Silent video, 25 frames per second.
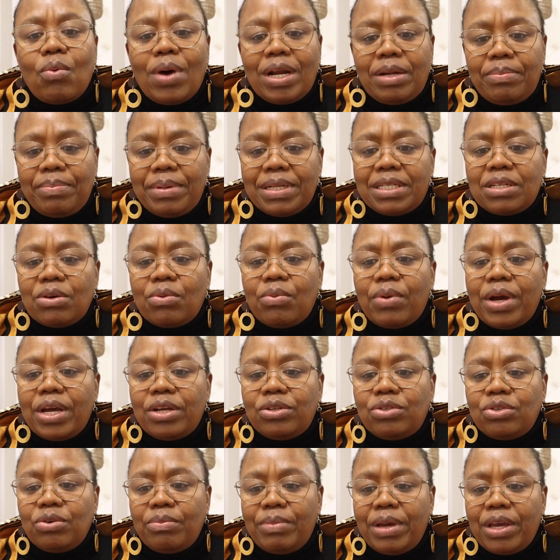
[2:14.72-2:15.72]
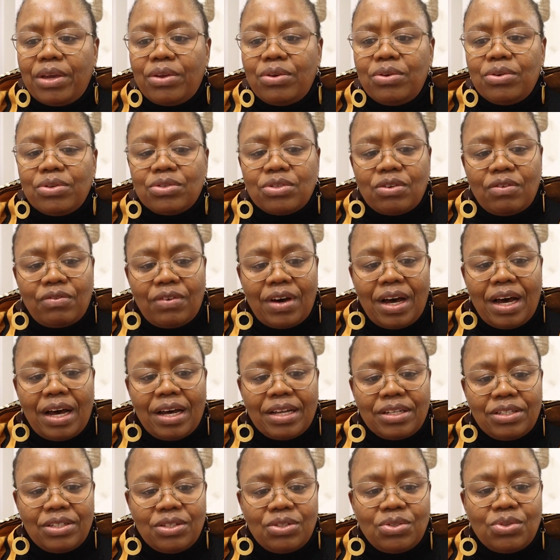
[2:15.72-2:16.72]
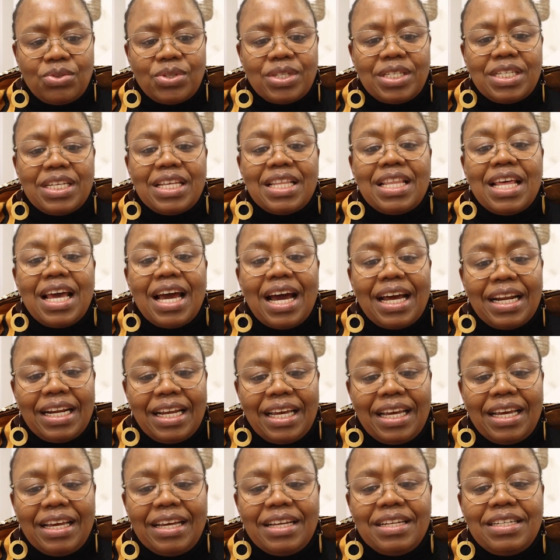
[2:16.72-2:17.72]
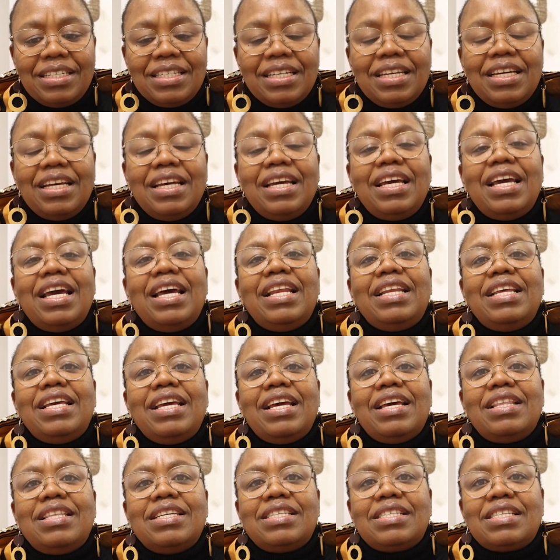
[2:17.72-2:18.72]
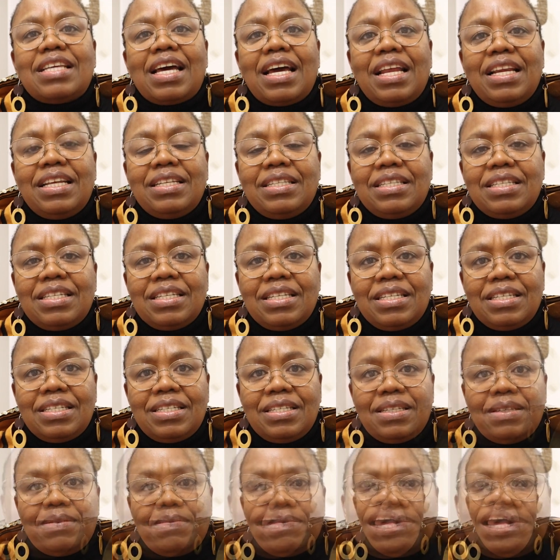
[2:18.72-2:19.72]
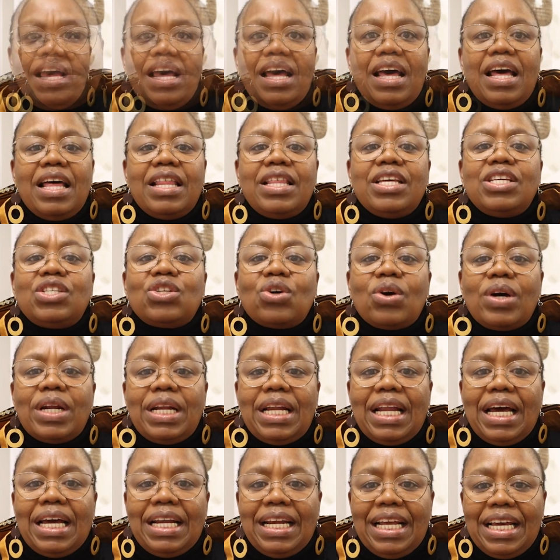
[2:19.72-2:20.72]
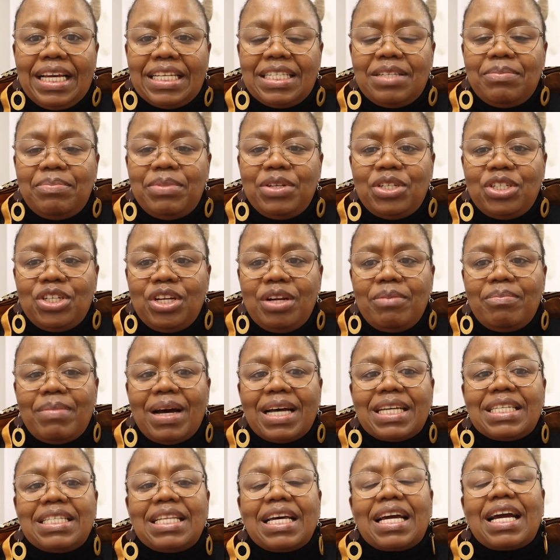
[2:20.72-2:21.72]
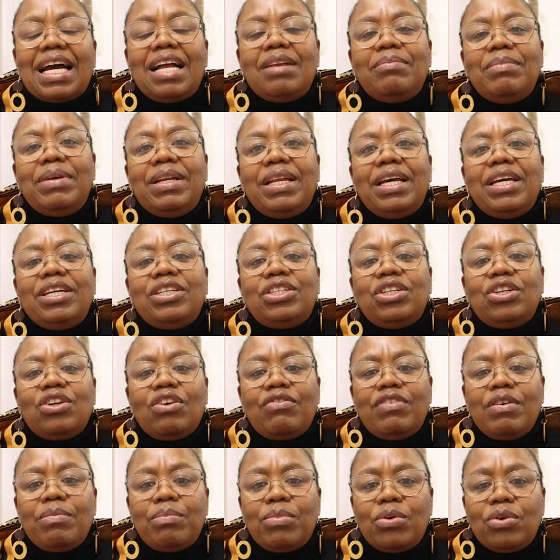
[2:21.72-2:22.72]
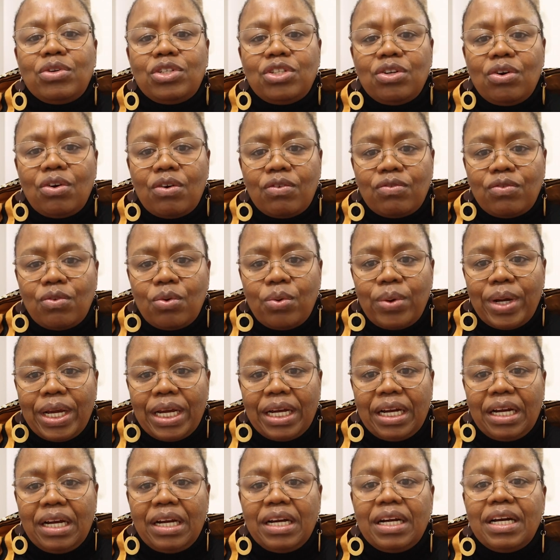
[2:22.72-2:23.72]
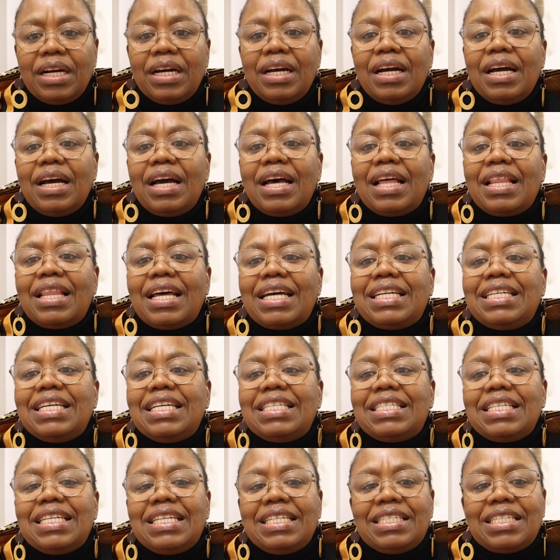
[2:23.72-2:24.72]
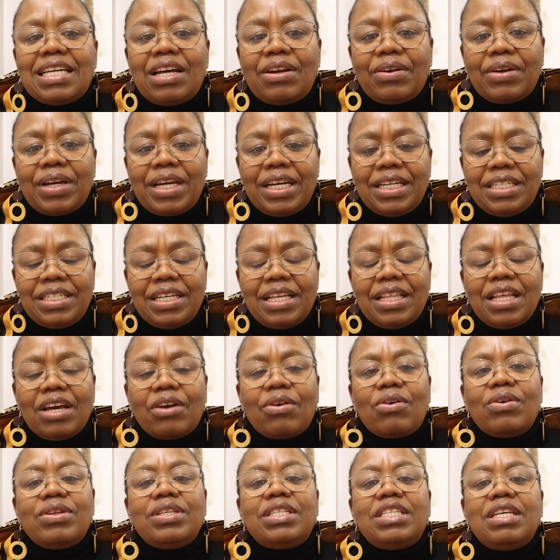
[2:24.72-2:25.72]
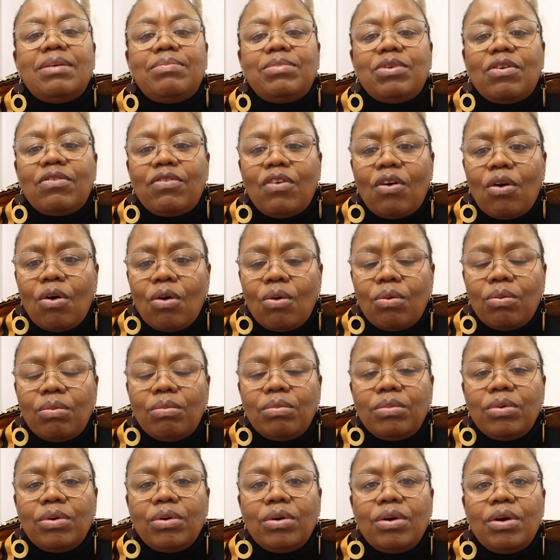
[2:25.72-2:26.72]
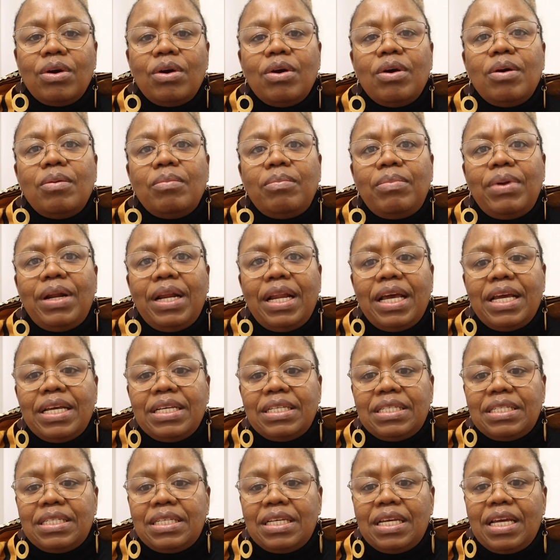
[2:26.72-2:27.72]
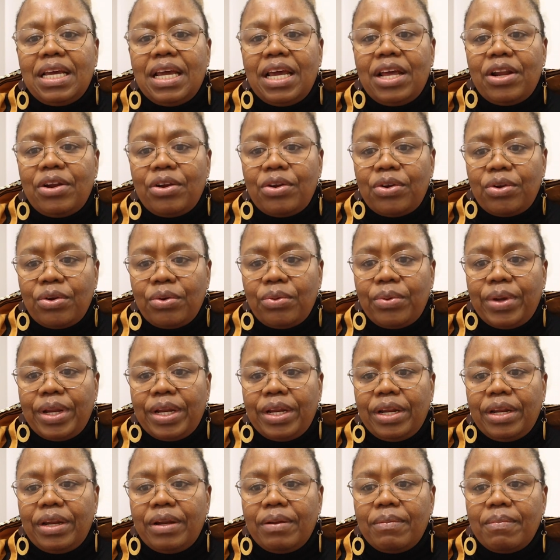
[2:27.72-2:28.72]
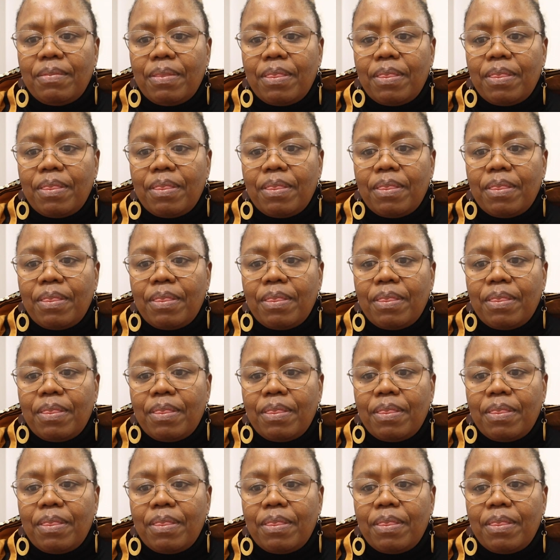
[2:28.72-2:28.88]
What better way to make use of art to see the unheard and hear the silences? This online exhibition marks the culmination of a body of work that has interrogated the concept of home, place, and ruin.